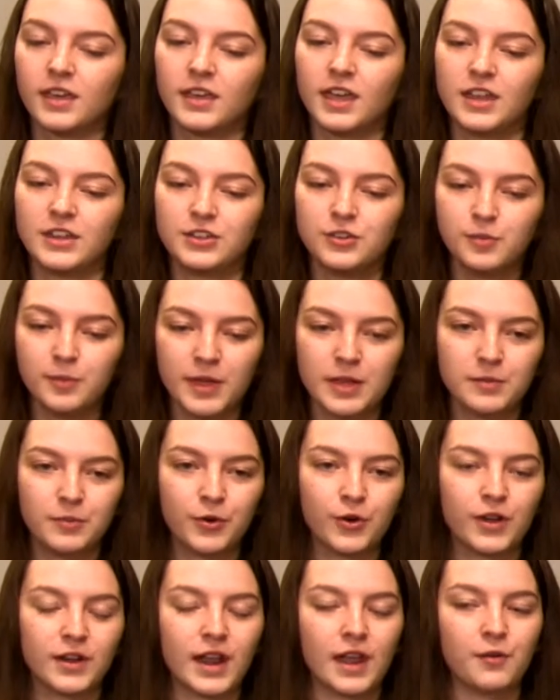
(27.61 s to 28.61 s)
Can you
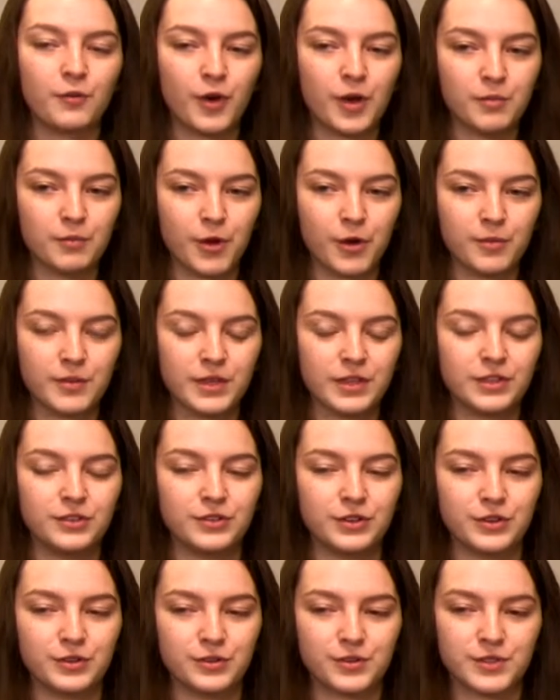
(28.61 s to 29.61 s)
pinpoint at what moment
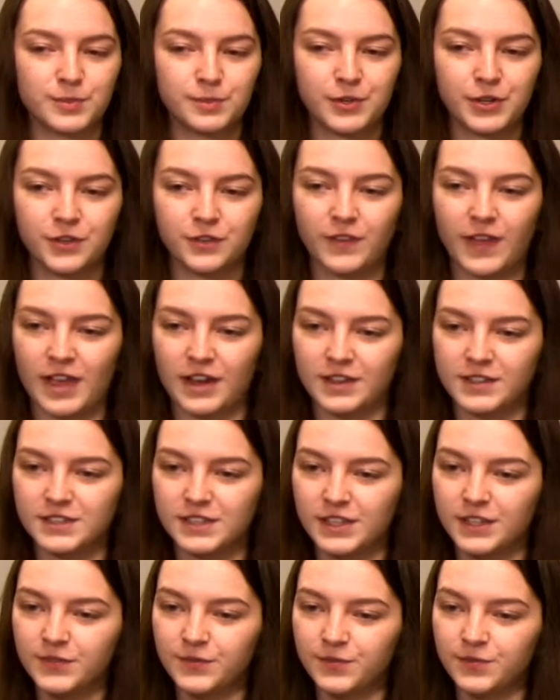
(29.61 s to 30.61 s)
you knew it was pure
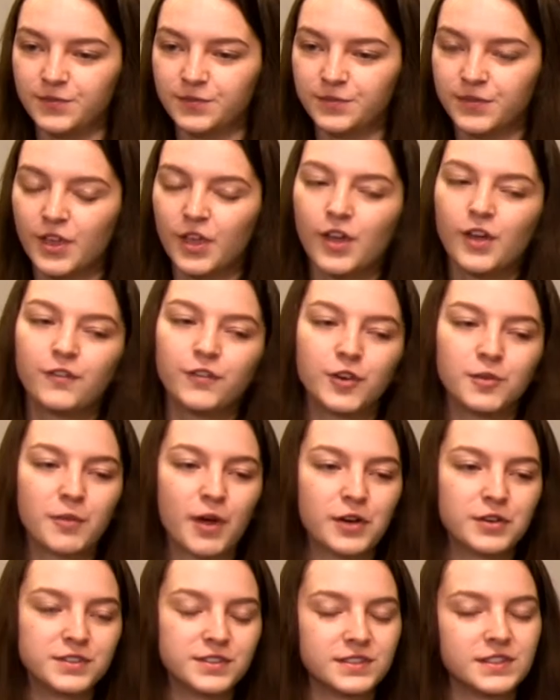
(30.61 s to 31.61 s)
fantasy? For
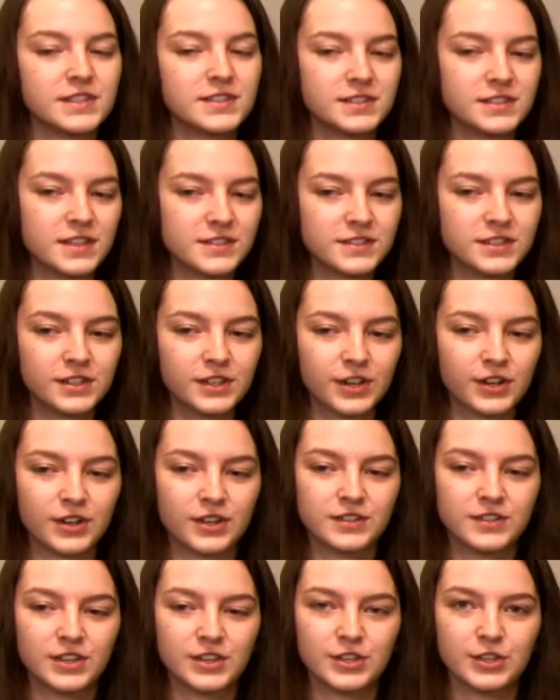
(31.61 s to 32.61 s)
most, this doesn't occur
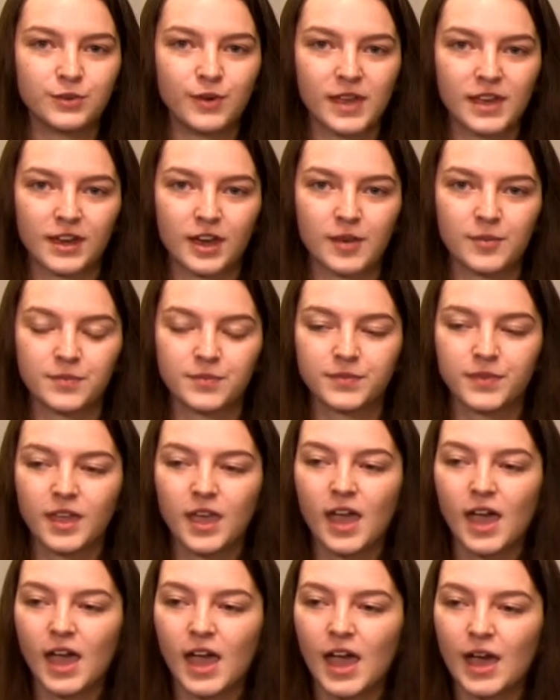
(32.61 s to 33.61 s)
until you wake up.
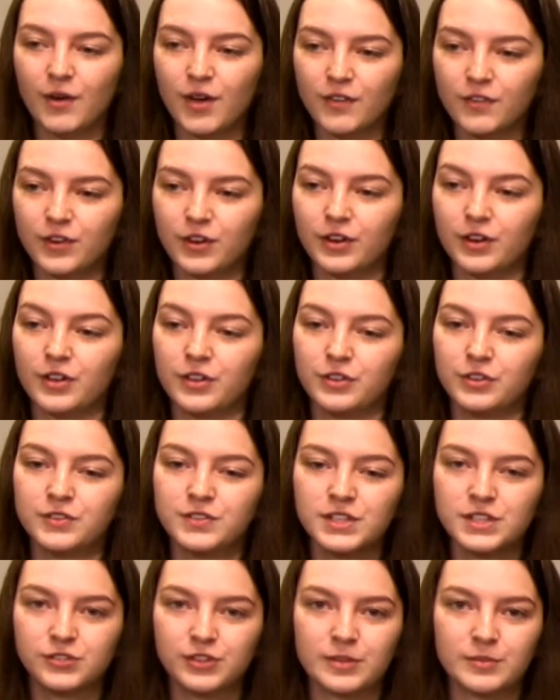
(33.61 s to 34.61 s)
However,
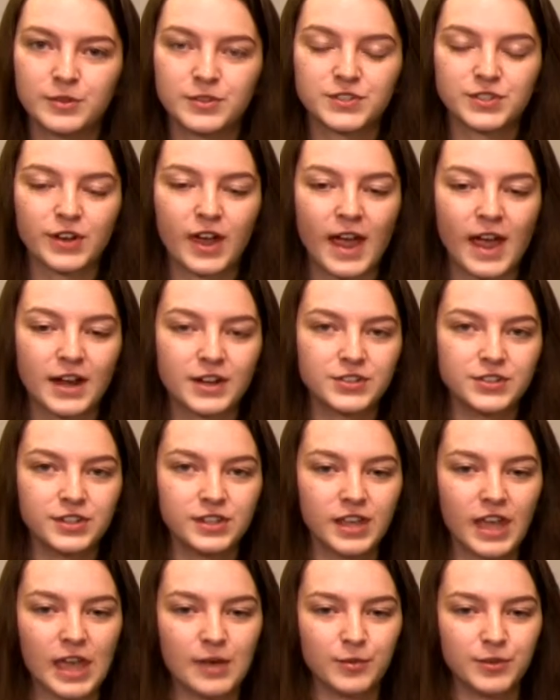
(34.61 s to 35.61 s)
lucid dreamers are
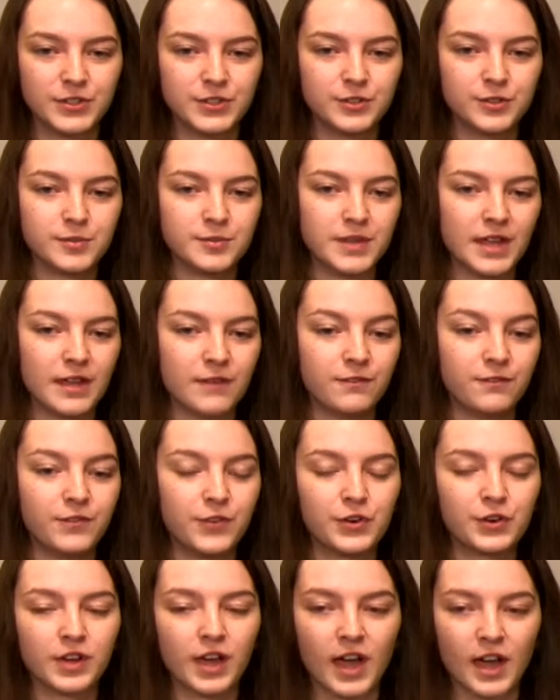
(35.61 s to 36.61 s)
actually able to obtain
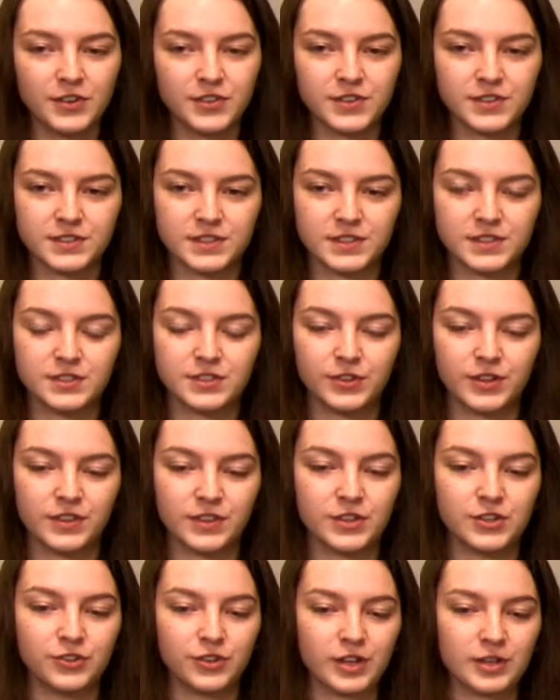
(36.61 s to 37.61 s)
full consciousness
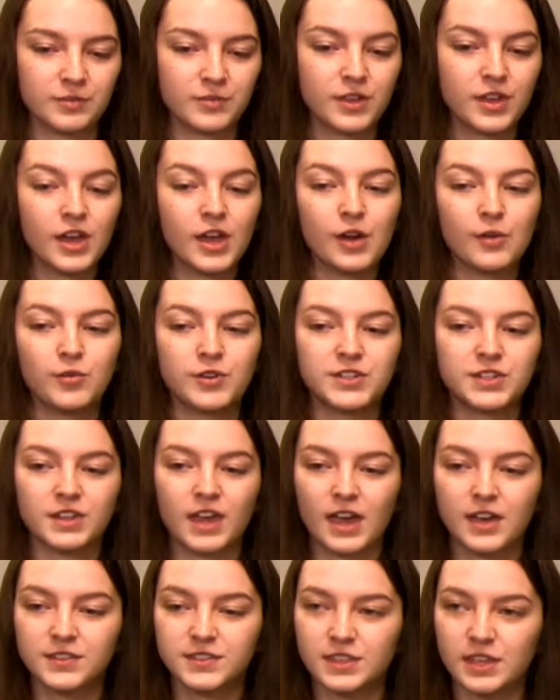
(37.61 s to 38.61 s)
during the dream, which
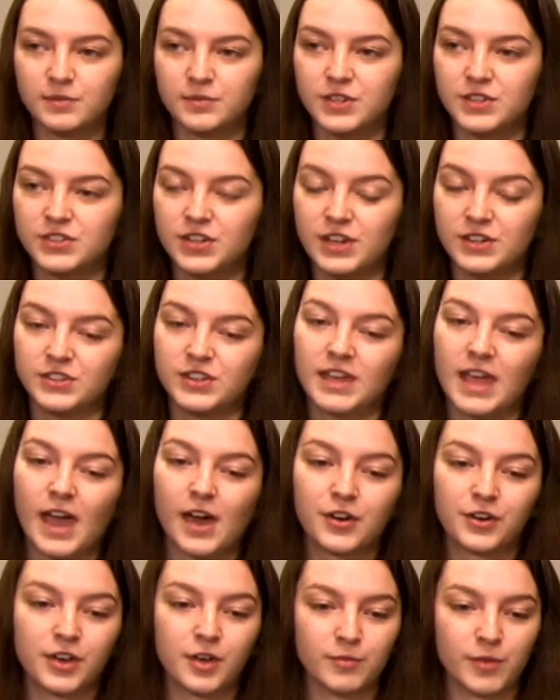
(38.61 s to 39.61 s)
allows them to change the
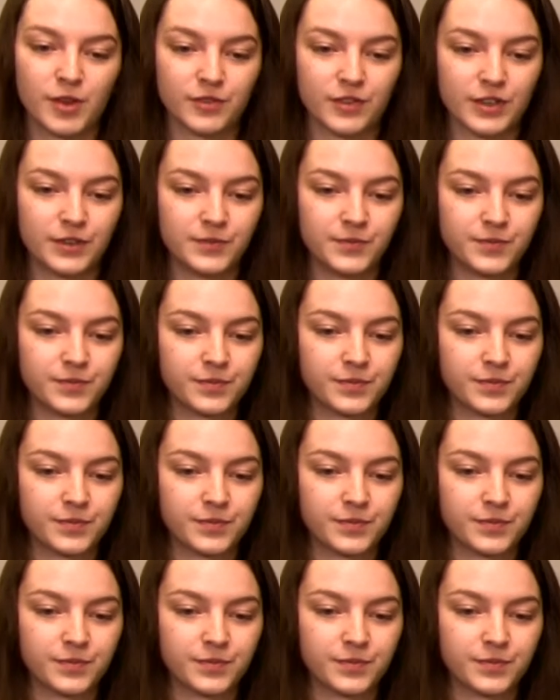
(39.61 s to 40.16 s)
outcome of it.